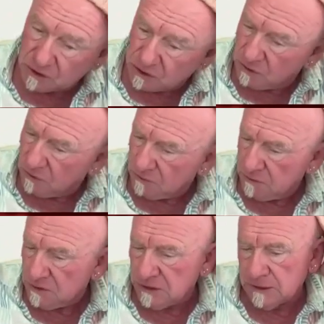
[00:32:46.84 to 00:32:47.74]
El
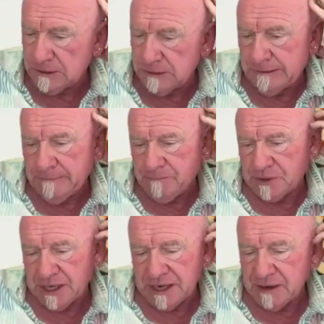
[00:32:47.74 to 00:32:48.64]
Cajon.
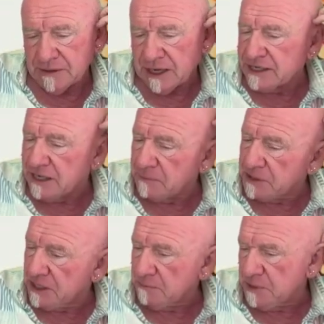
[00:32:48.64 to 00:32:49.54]
And I
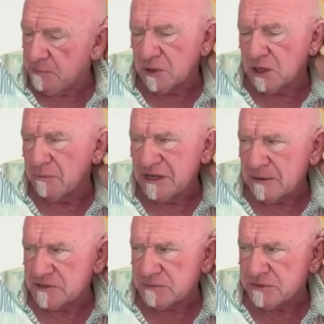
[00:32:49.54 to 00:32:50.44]
kept getting people
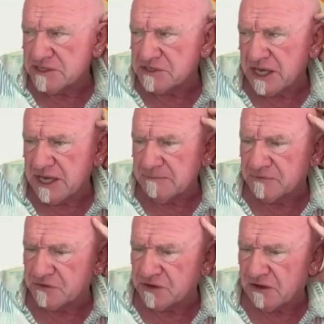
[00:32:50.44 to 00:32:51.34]
coming up to me
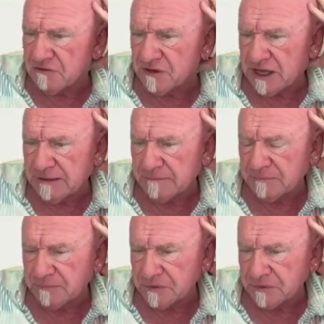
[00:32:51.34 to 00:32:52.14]
saying stuff like,